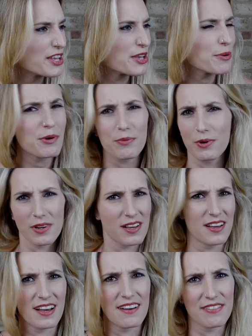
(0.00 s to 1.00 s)
You wouldn't want
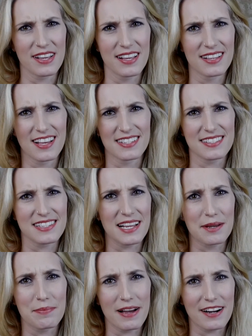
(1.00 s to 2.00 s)
her having a
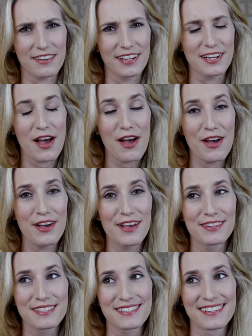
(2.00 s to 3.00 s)
slick background.
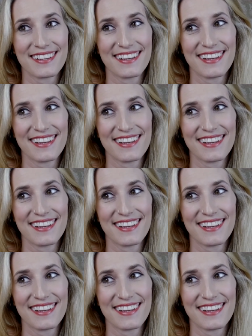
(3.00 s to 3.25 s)
Hers